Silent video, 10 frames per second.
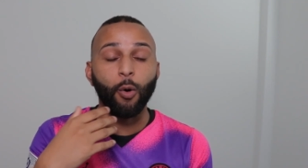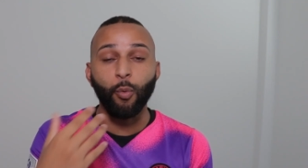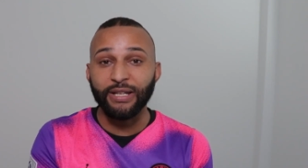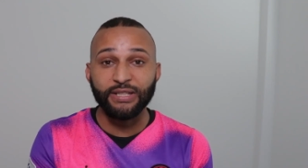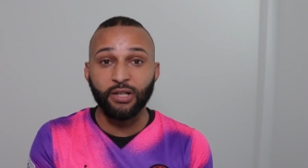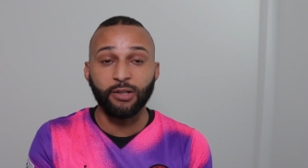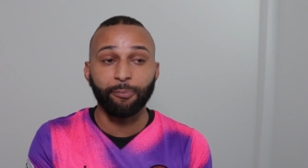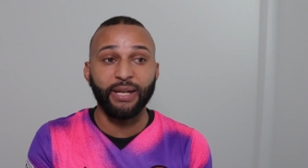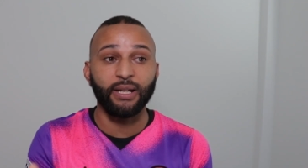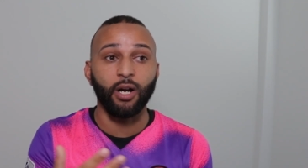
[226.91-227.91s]
what is a
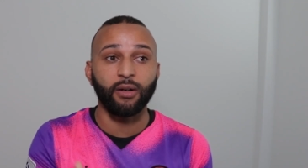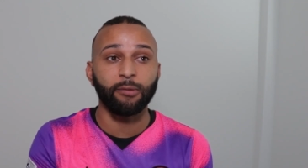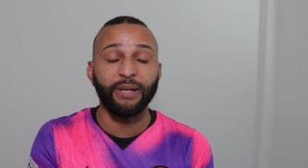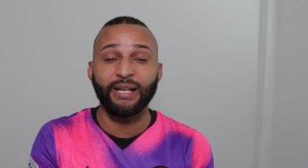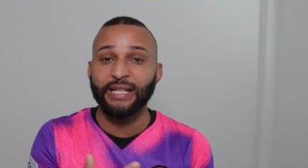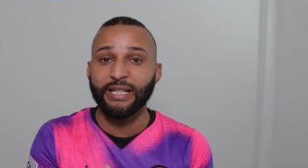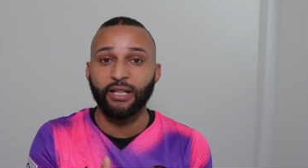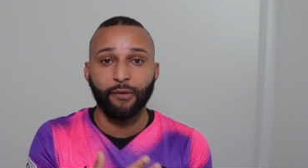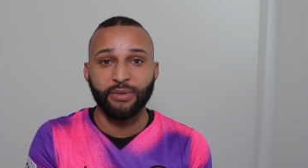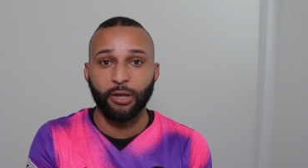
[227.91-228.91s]
good ping? A good ping is
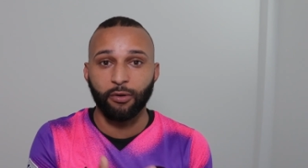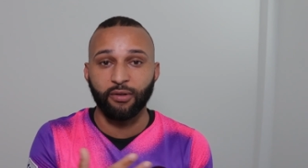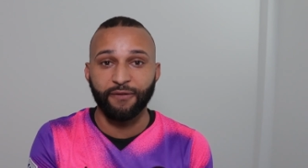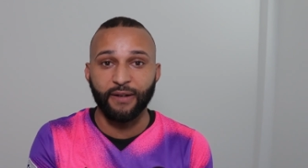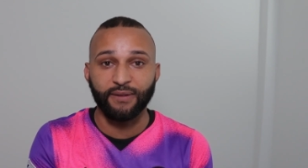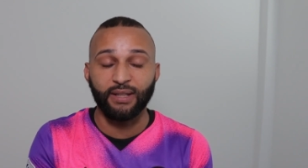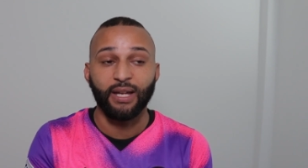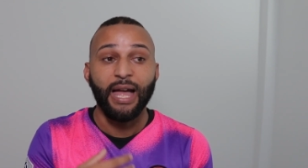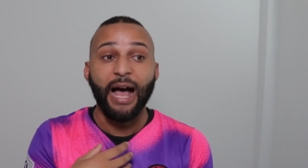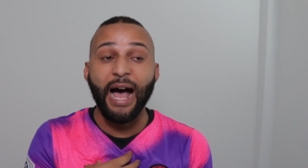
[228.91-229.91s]
anything from 0 to 50.